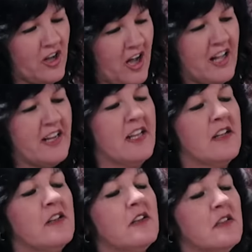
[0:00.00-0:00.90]
got it.
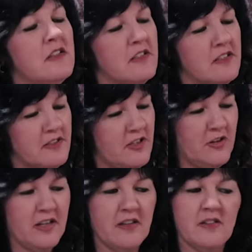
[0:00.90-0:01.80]
No,
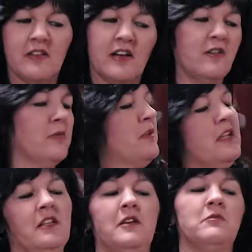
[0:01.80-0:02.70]
he's not
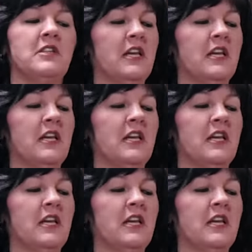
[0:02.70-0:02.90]
opening them